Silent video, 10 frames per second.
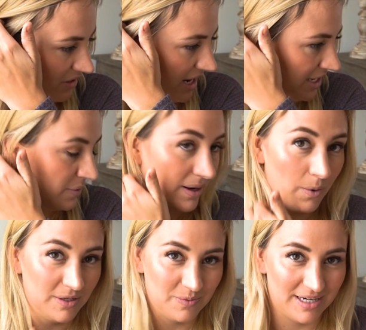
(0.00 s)
I knew I
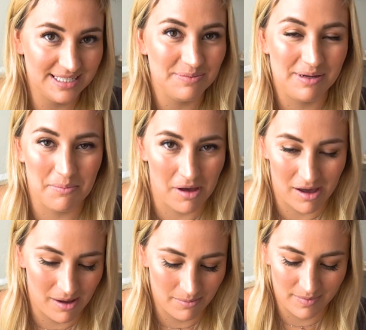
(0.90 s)
always wanted to be a
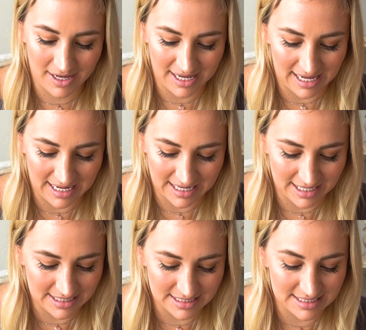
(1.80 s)
mom,
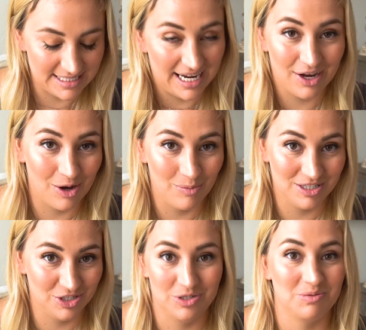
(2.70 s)
and staying home
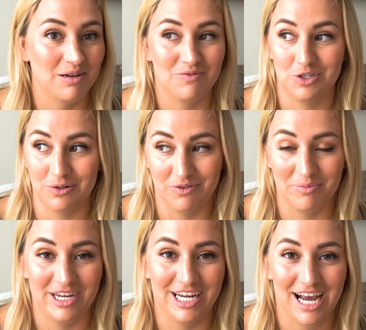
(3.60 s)
is a dream come true for
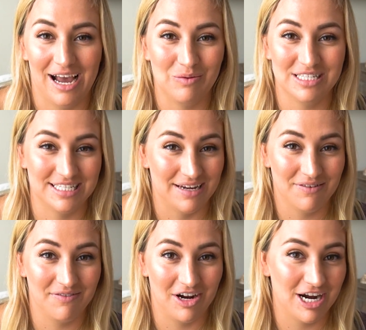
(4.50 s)
me. I was
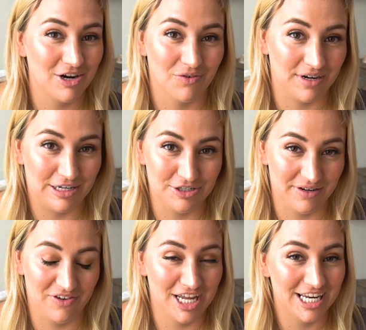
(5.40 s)
never very career
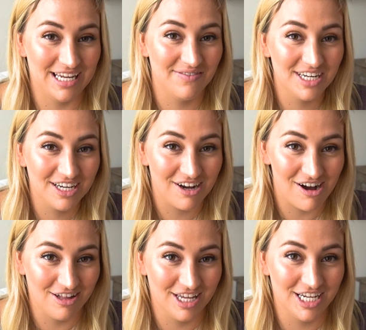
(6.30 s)
driven. Even in
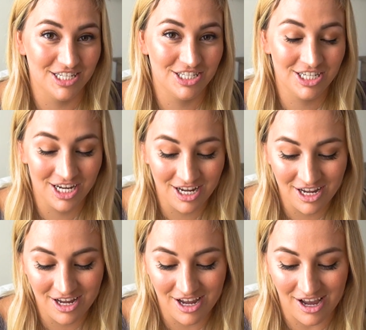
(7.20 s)
college,
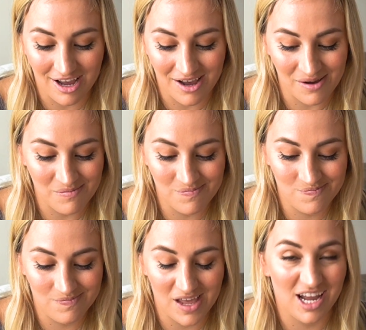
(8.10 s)

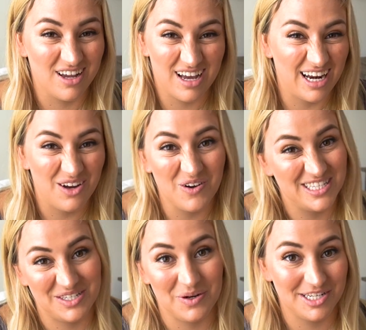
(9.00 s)
I kind of
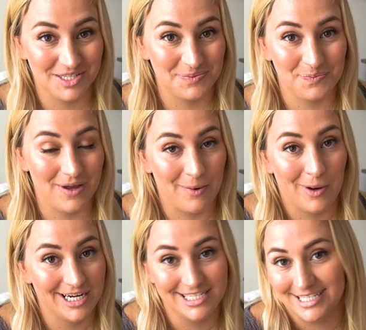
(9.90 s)
always knew I
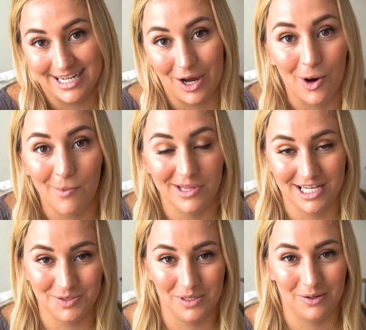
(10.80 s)
wanted to stay home, and
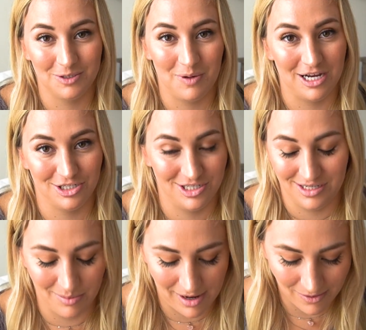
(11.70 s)
that's what I was passionate
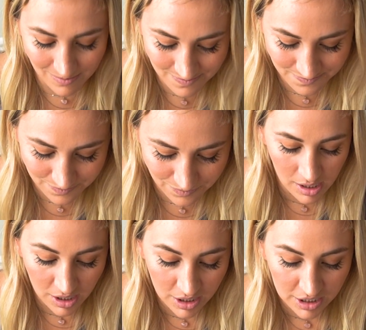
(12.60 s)
about.
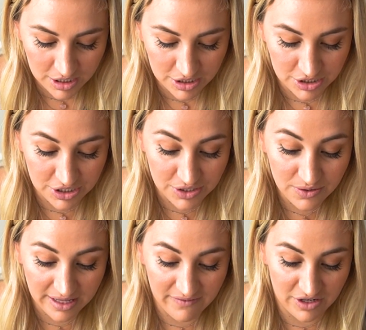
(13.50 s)
Do
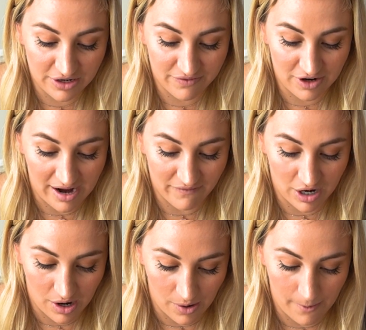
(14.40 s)
you live in your forever
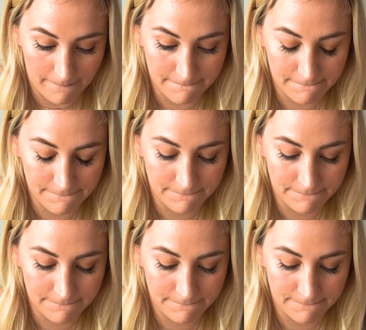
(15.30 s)
home?